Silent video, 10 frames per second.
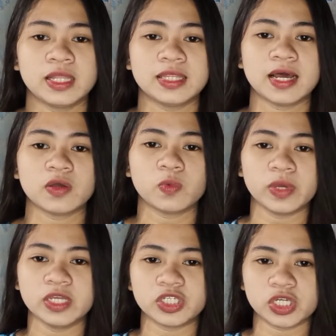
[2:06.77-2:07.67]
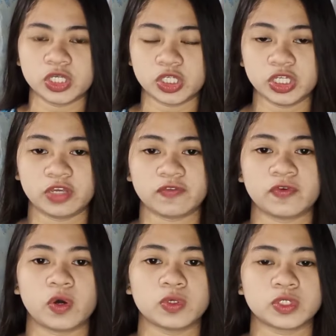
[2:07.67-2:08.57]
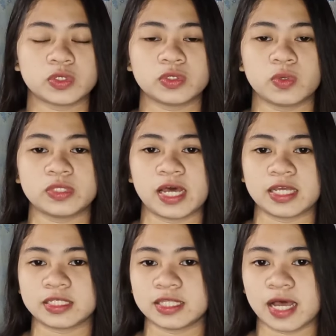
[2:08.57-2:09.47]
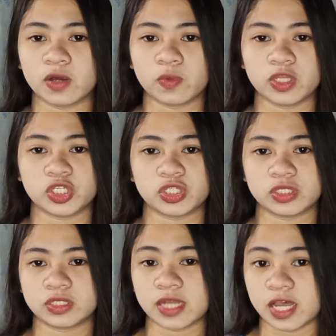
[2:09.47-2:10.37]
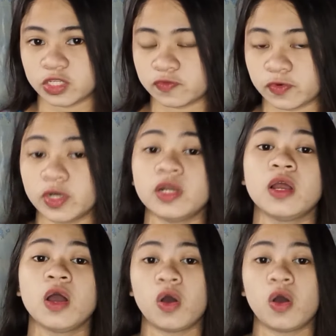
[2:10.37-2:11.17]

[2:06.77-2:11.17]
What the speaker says: Language shift, also known as language transfer